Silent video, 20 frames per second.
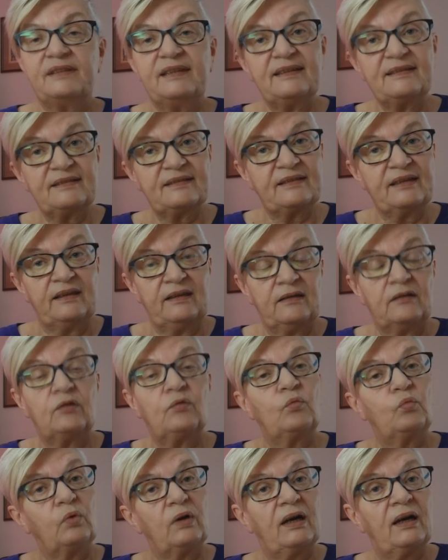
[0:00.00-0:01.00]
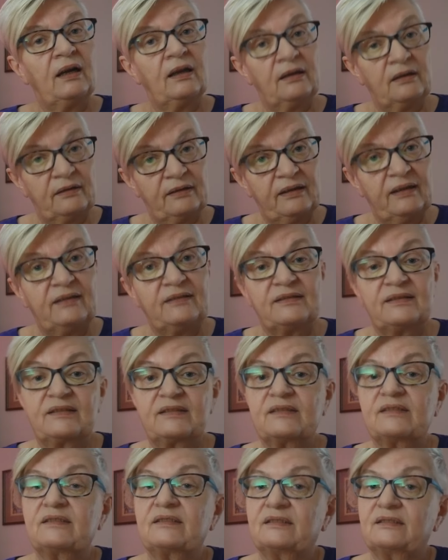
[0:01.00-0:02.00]
This scene, while it's
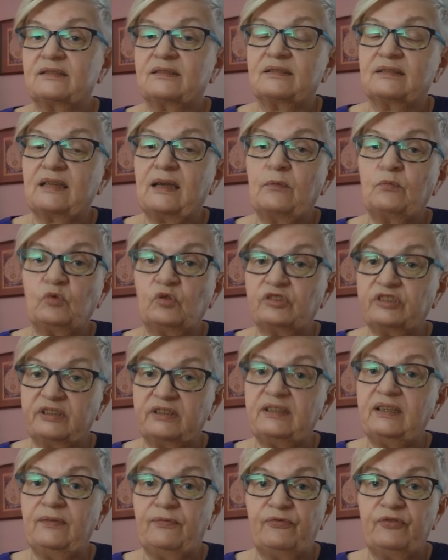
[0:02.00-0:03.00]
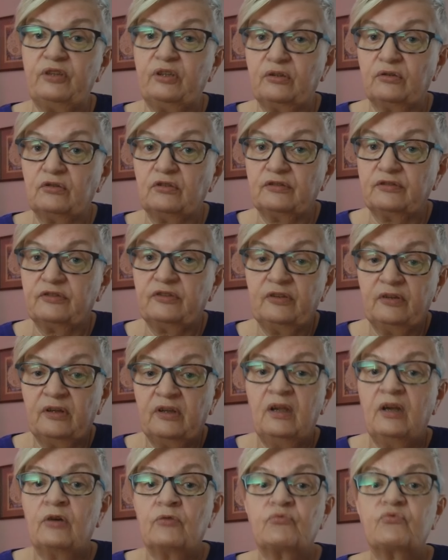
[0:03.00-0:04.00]
somewhat difficult,
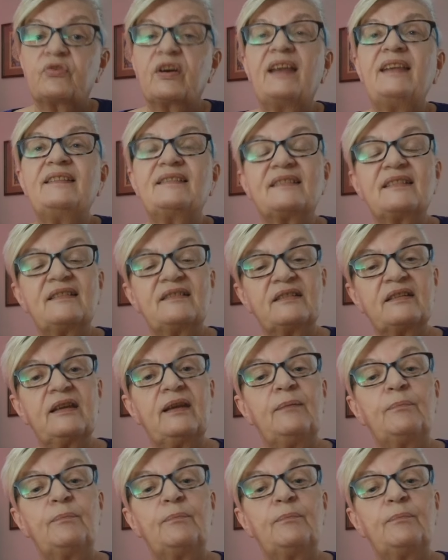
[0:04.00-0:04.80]
raises